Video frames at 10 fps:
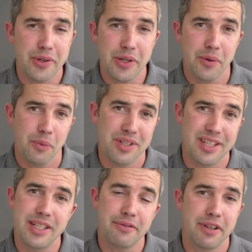you was
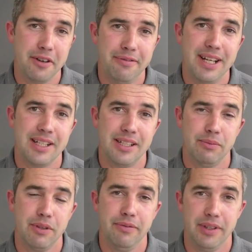the different
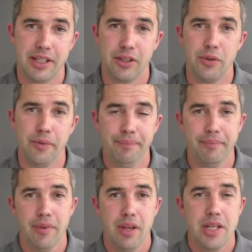effects with the glue.
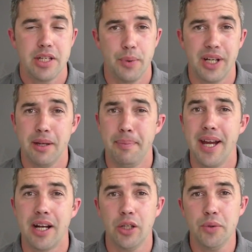So we're going to
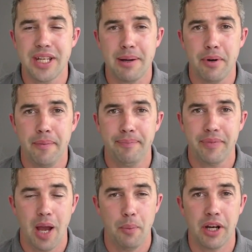put a glue tab on
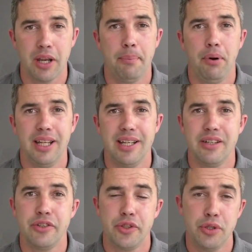and we're going to pull
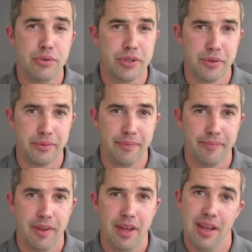it too soon.
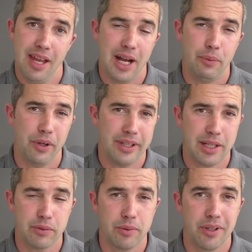And what
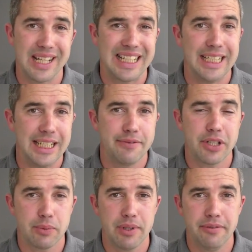that will likely leave
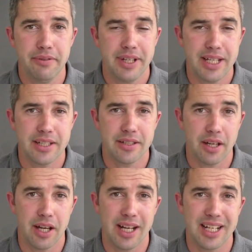us with is
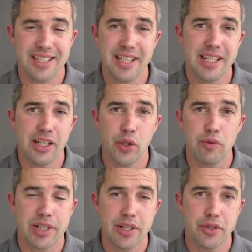a sticky glue
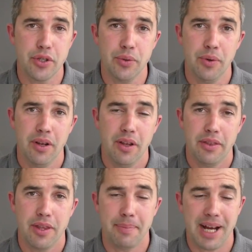residue
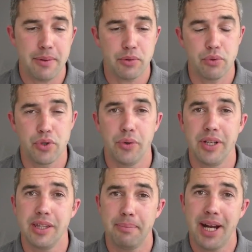that perhaps will
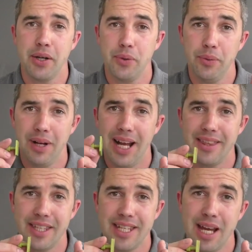join the panel
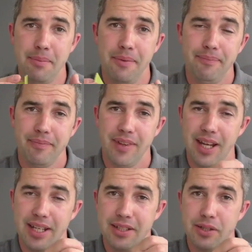and the tab.
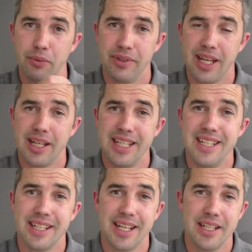And that
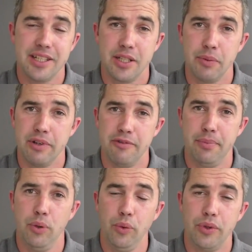indicates that we've
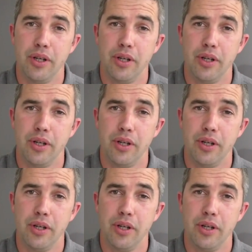pulled